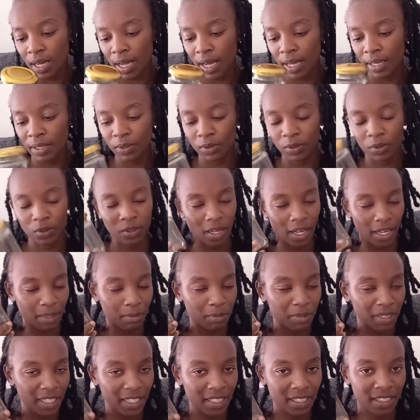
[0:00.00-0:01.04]
i don't know
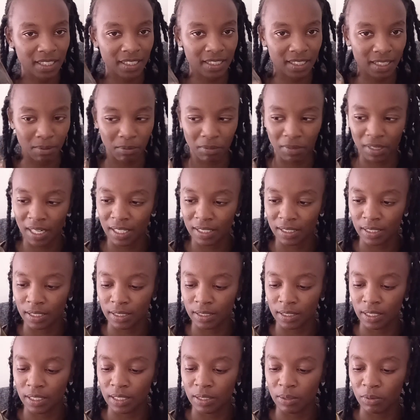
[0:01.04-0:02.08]
i'll be getting some
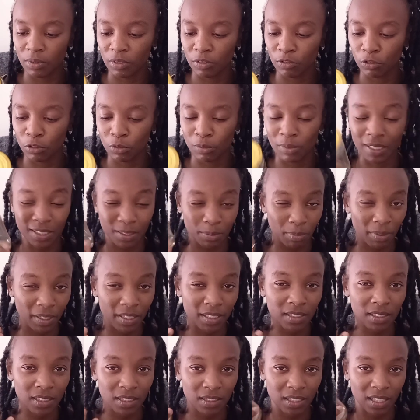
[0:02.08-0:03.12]
glasses anyway for my
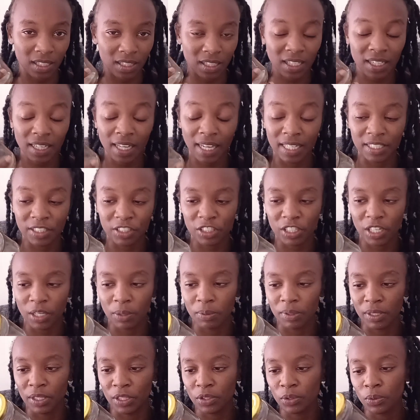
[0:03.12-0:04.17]
spices i think i'll share
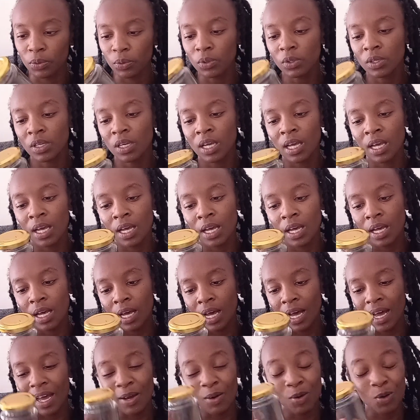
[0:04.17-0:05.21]
with you
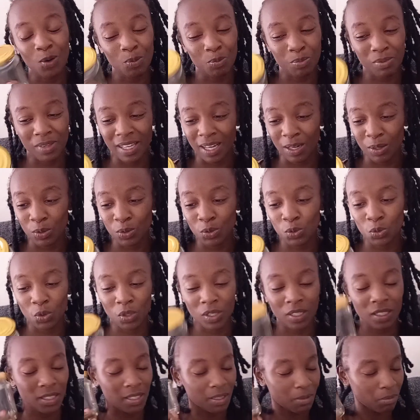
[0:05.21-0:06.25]
i hope they are good
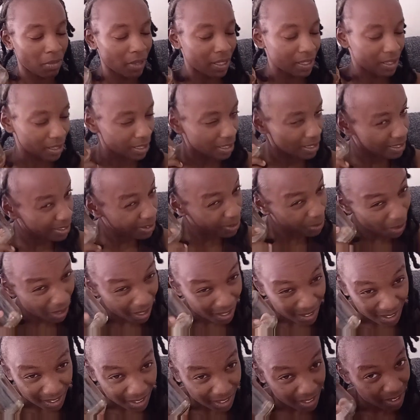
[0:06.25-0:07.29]
quality but these
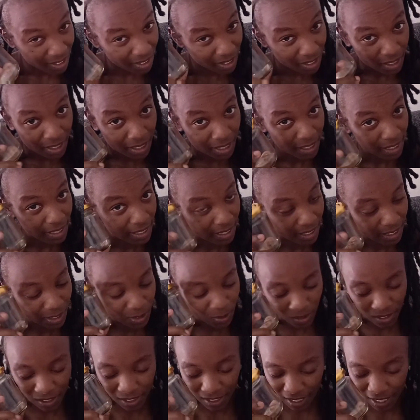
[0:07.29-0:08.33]
ones
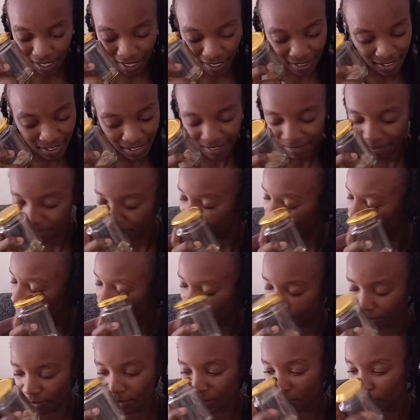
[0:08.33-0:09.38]
these ones guys mm
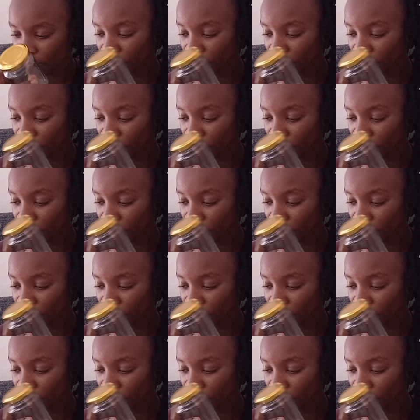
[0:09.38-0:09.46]
-mm